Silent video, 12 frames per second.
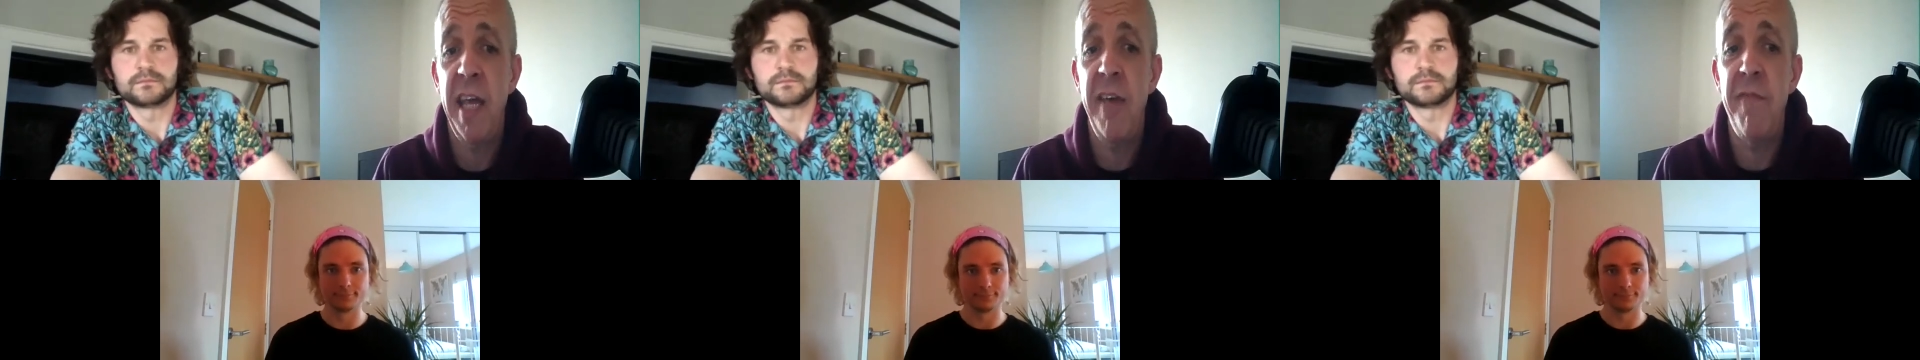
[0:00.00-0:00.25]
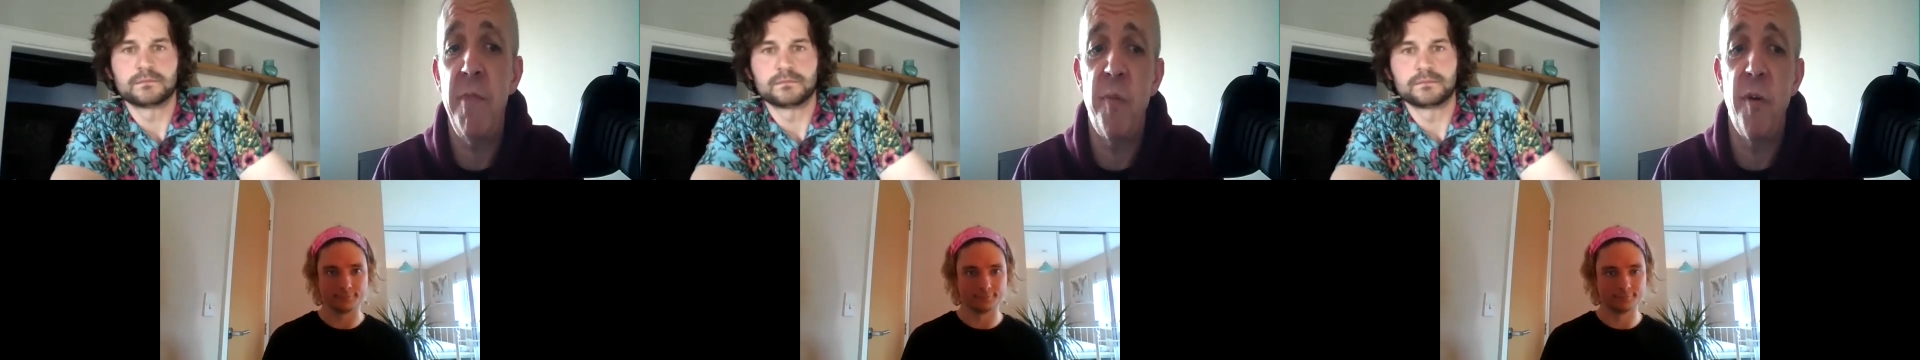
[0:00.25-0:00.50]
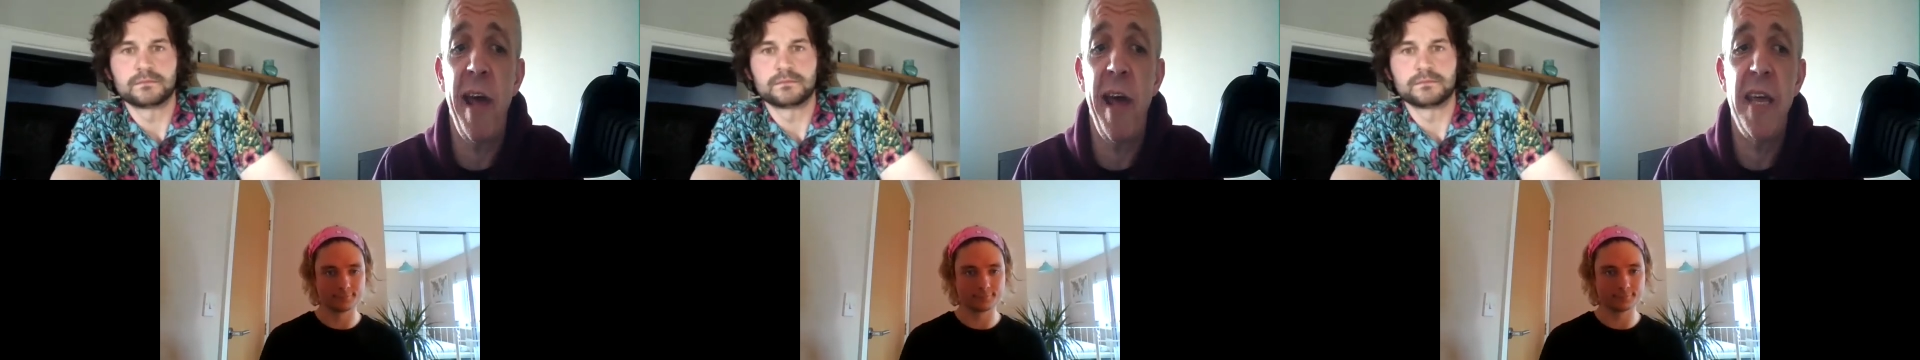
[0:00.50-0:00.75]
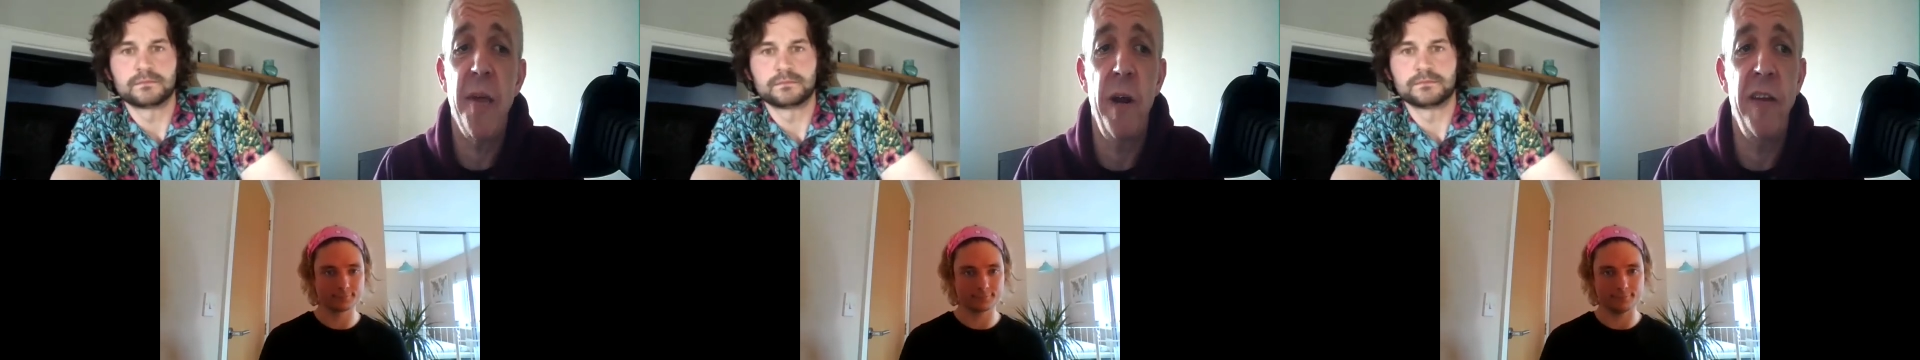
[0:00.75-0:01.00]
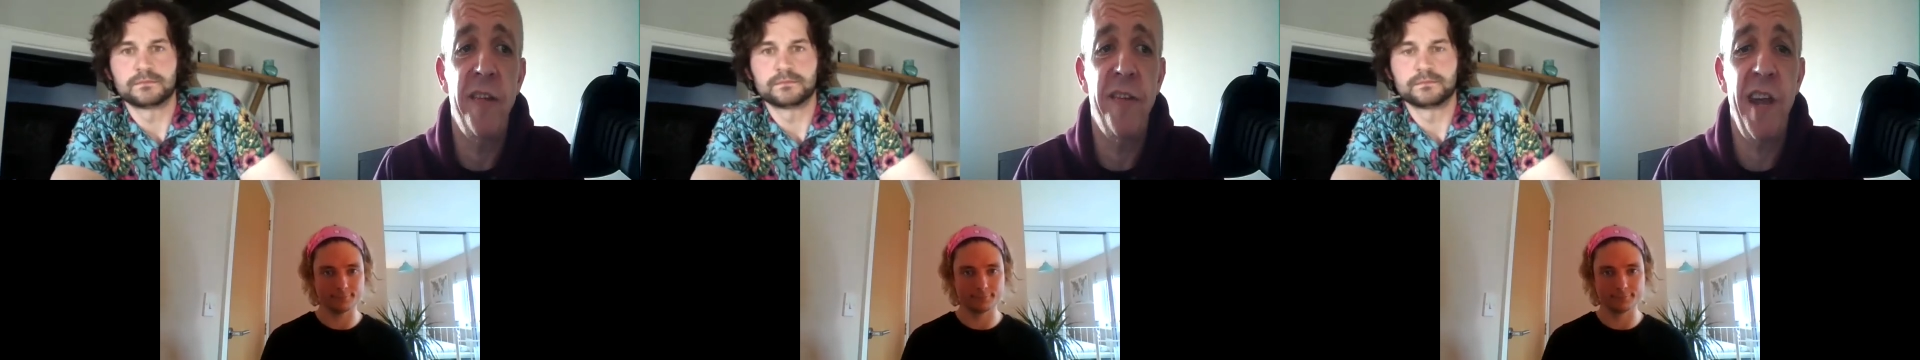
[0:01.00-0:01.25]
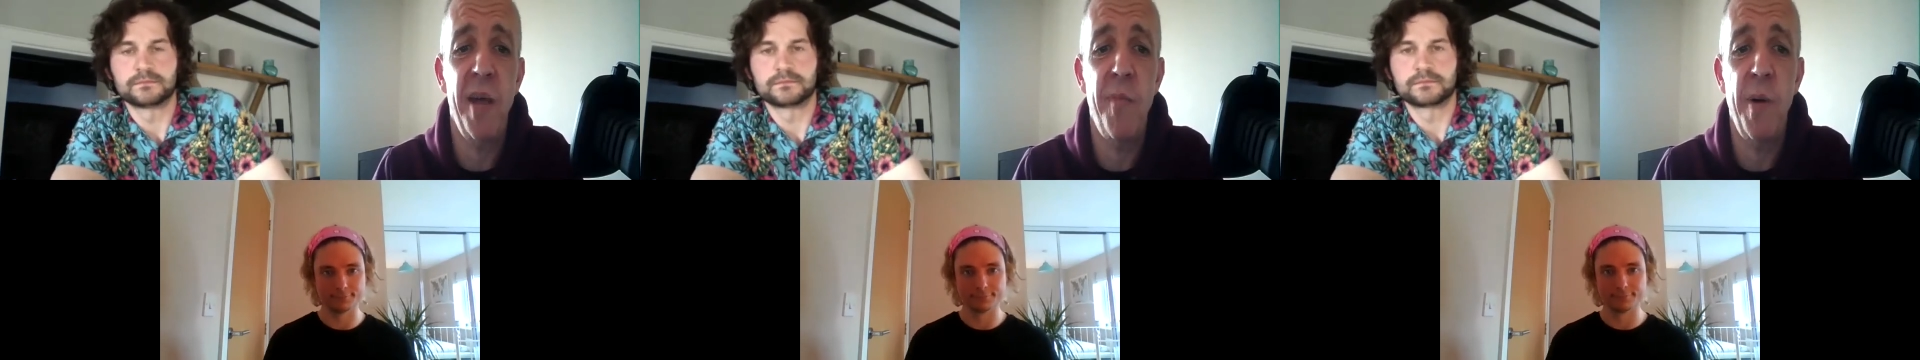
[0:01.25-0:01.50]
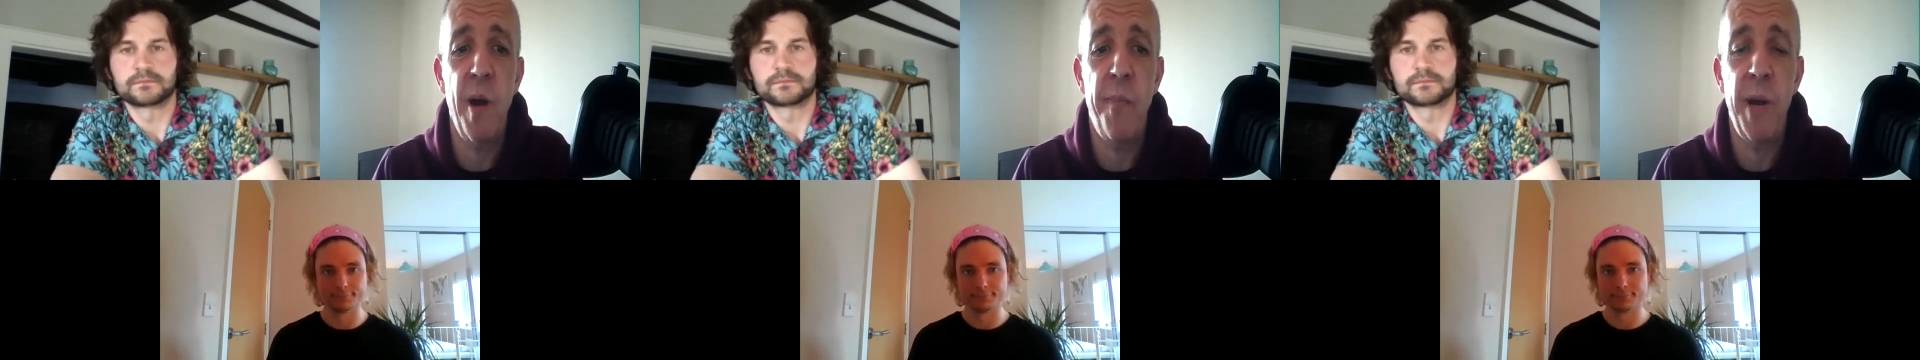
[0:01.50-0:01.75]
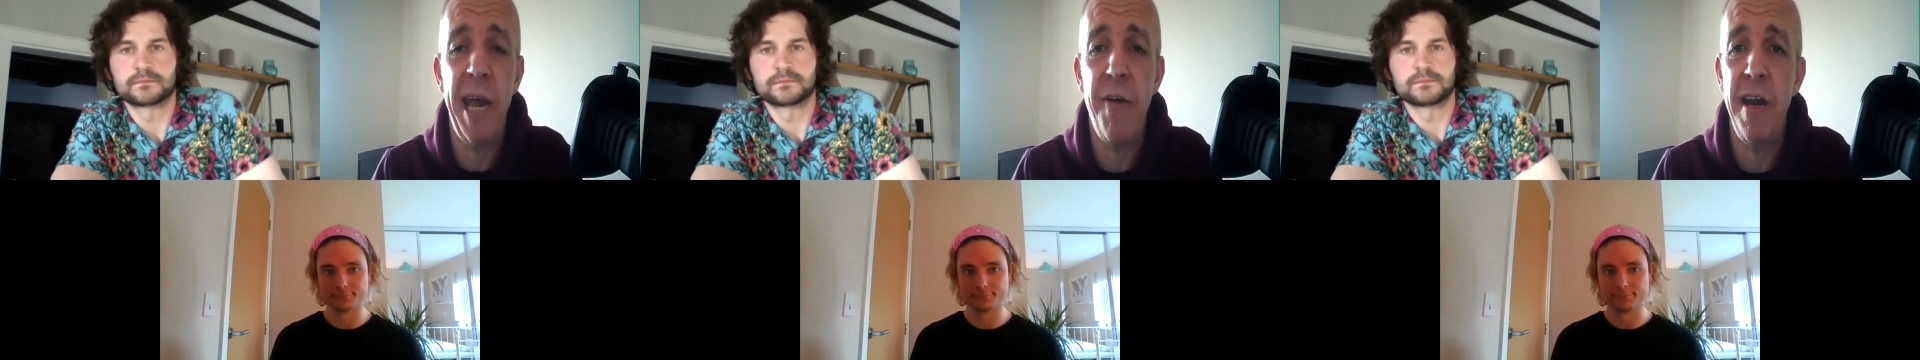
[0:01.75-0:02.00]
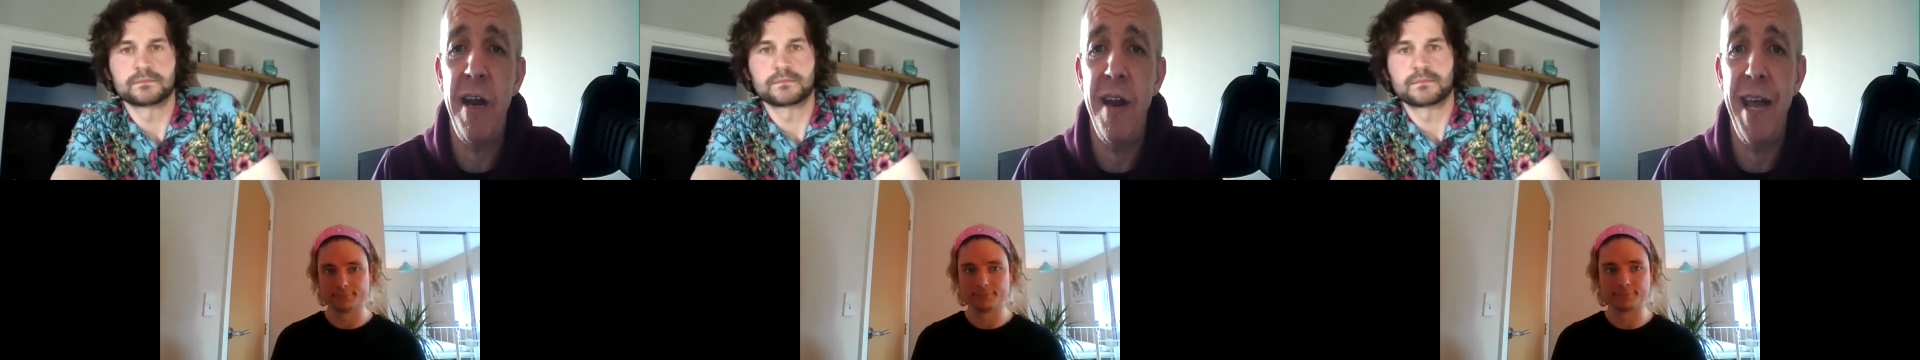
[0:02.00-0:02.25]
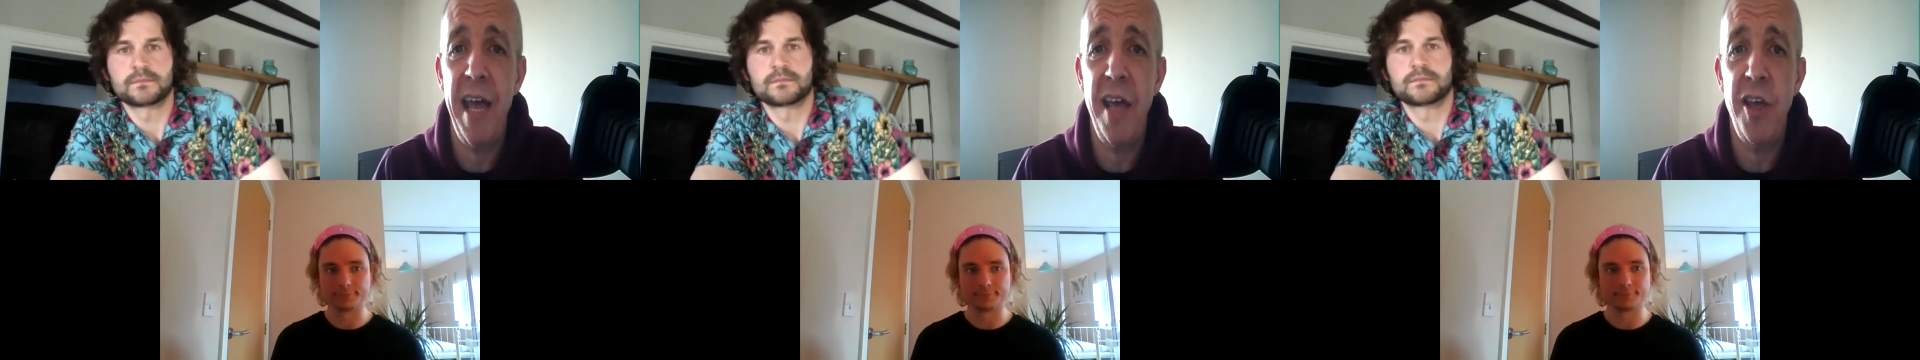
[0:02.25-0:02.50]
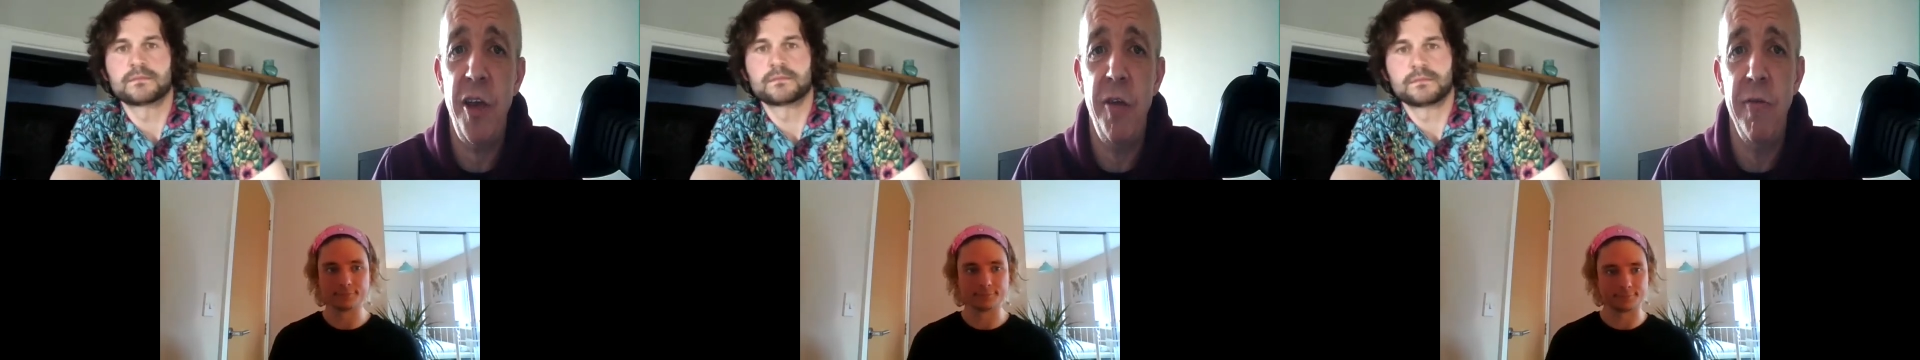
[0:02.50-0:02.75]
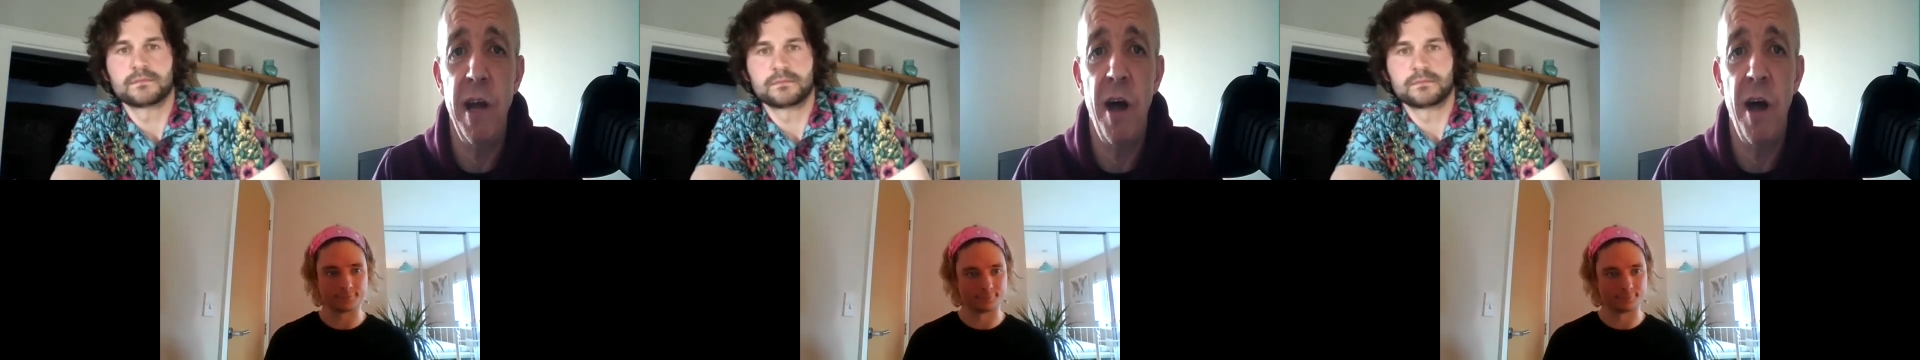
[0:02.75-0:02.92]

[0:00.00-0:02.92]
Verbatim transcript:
Speaker 1: Give them a break. And when you see them appearing near you